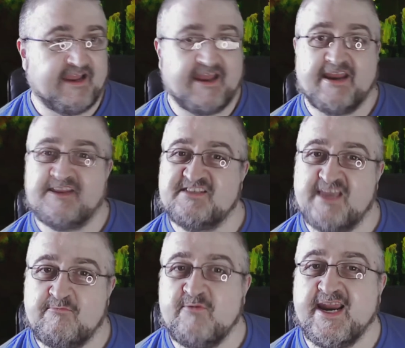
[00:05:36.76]
In the
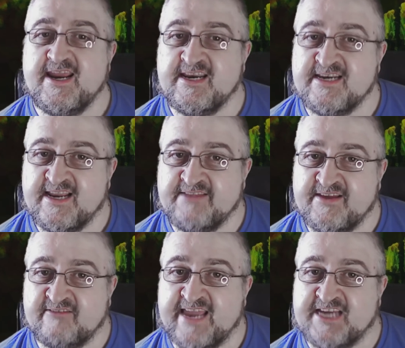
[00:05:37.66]
same way in the, the
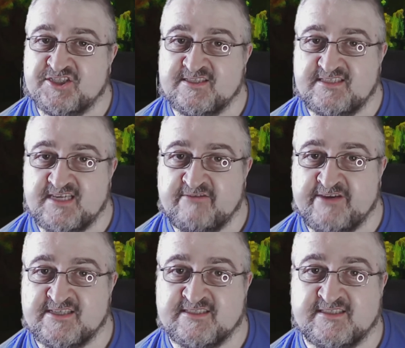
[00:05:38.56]
election
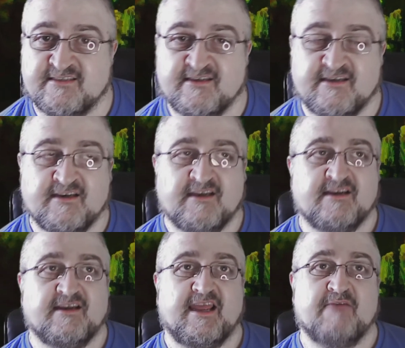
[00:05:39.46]
series,
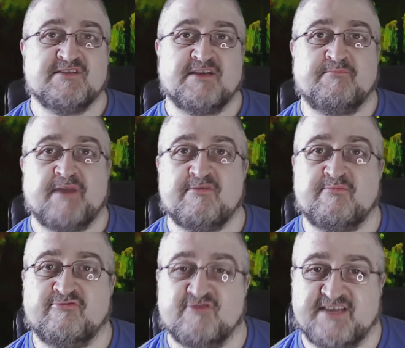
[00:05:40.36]
it was about the
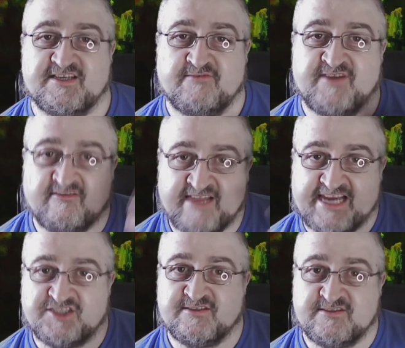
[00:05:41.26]
process of the
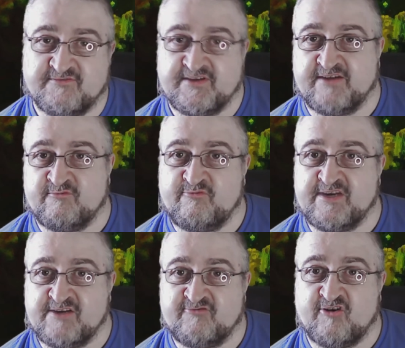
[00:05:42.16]
elections of the, within
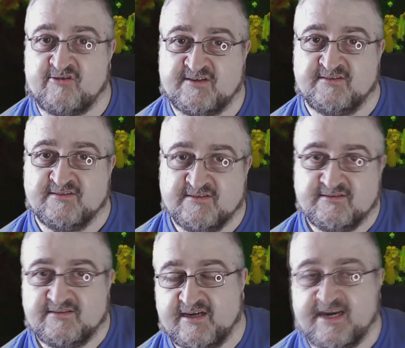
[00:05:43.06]
the drug
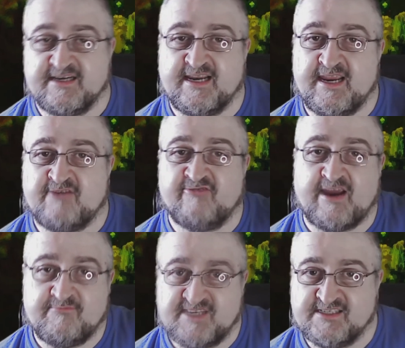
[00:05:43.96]
and the
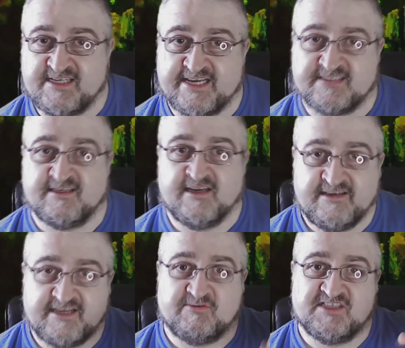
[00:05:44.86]
crime syndicates.
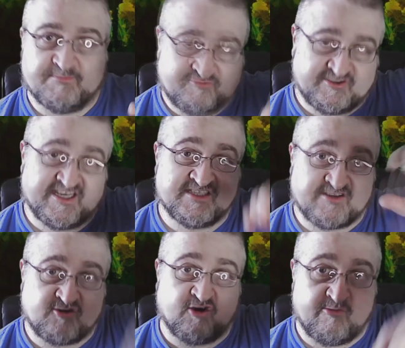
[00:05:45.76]
This one is the process of the
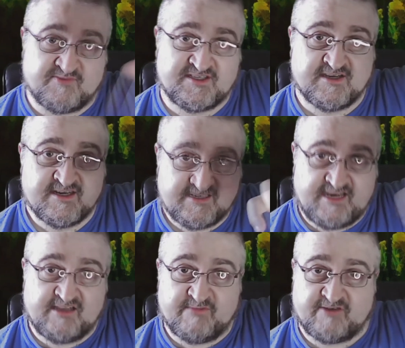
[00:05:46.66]
cops
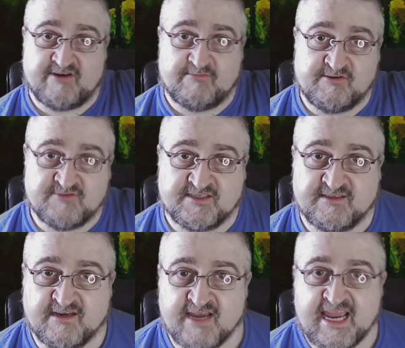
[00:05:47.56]
dealing with the criminals and
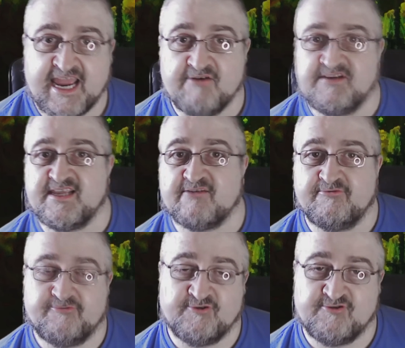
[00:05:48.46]
how do they go
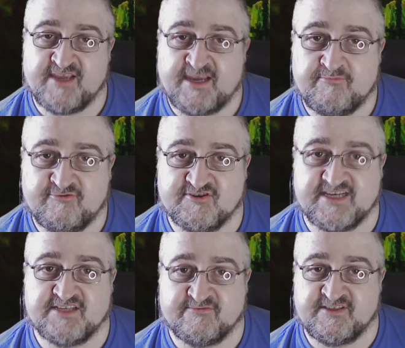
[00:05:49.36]
through the
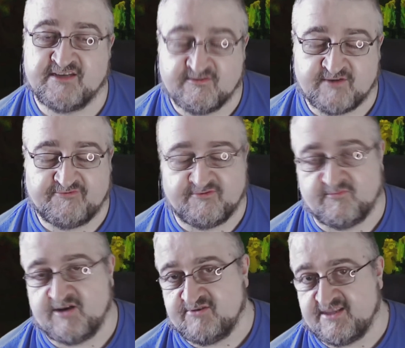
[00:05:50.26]
process of dealing with them?
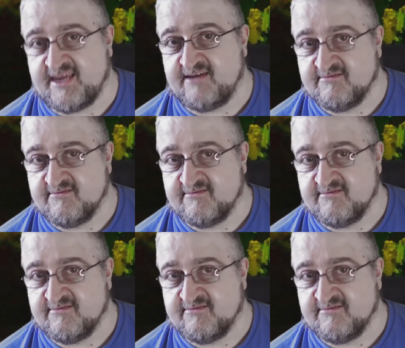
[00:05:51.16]
How do they